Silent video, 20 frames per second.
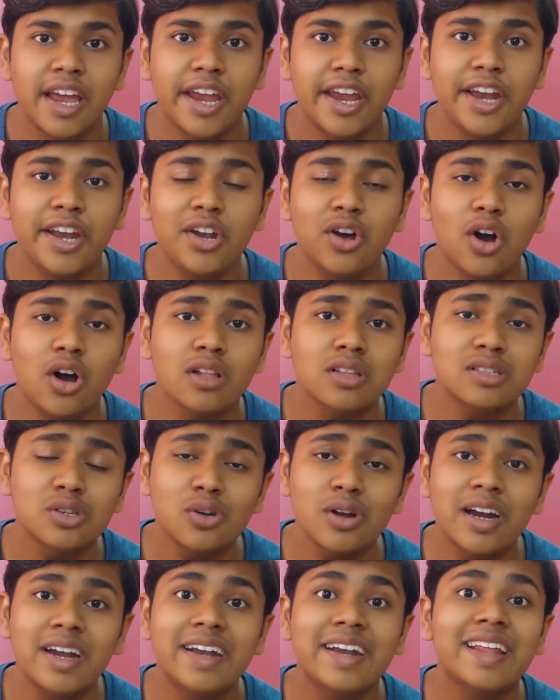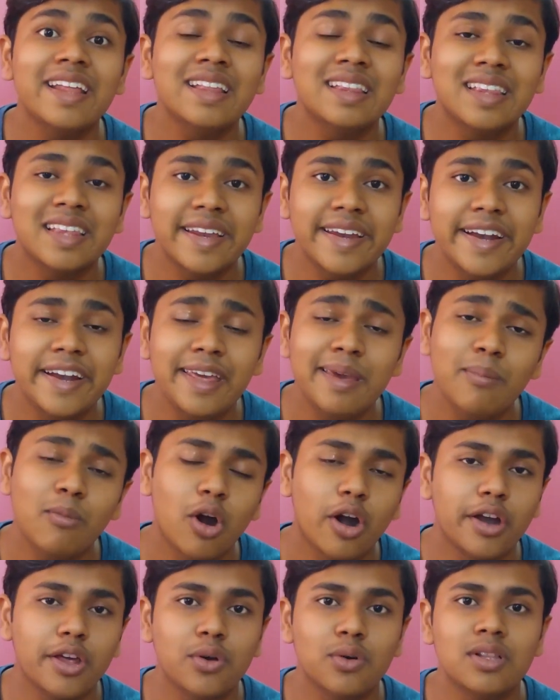It also contains 3D
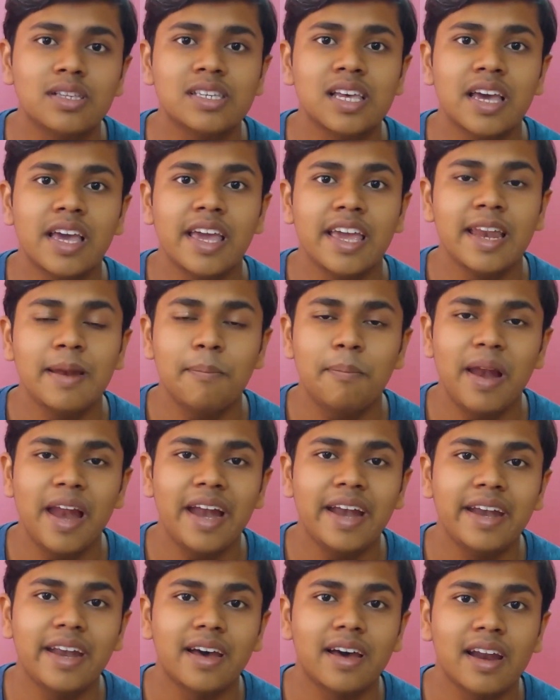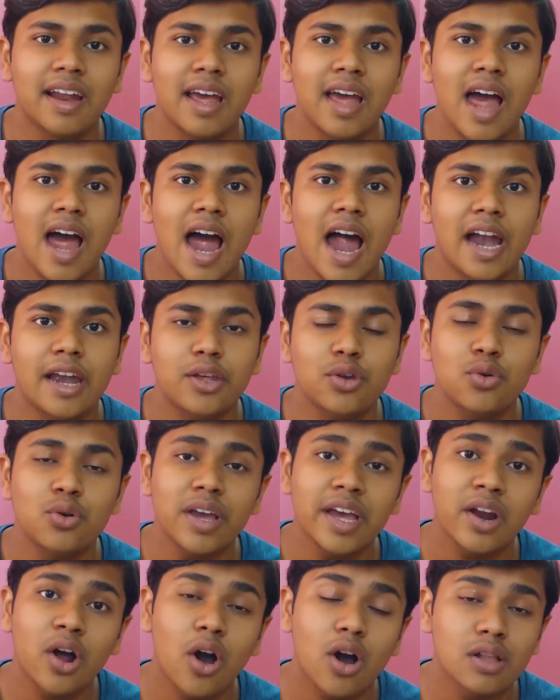modules in Blender, and you
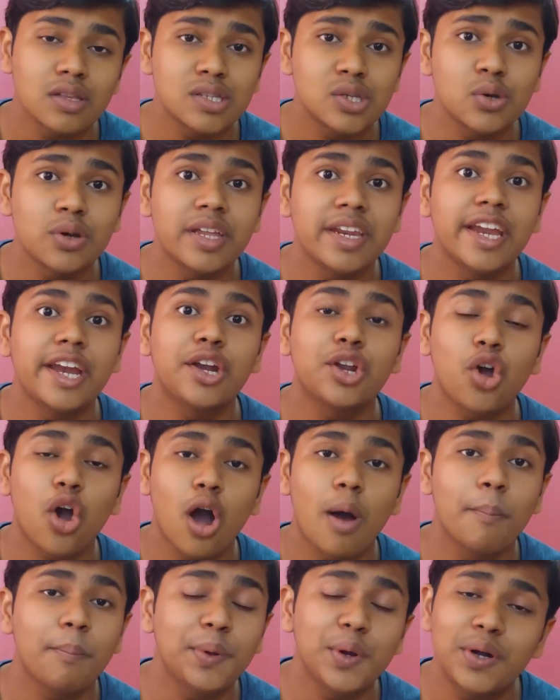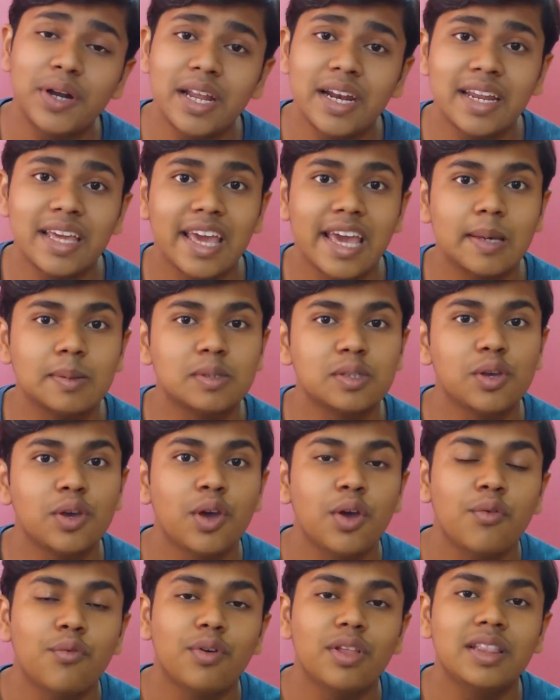can also create computer games
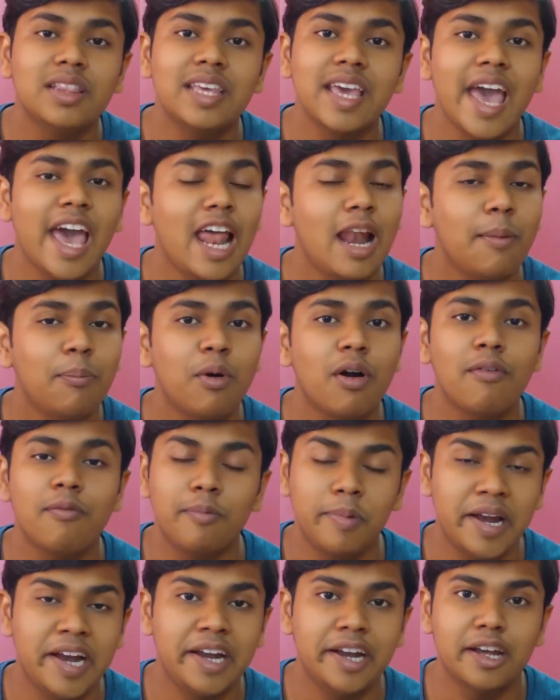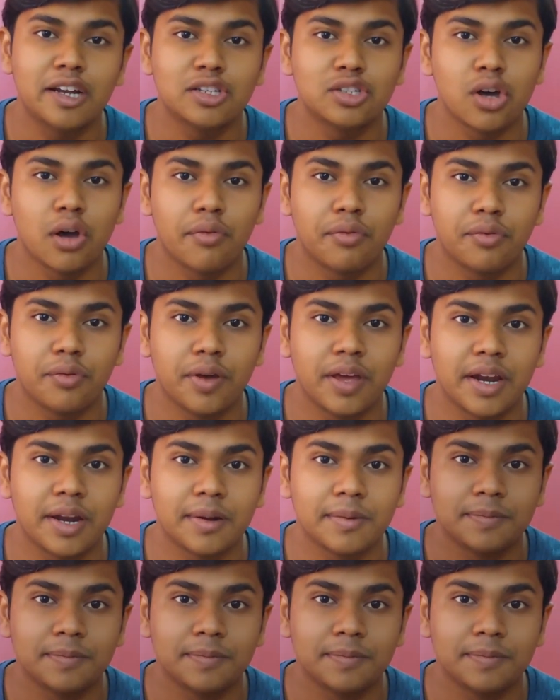with the help of Blender software.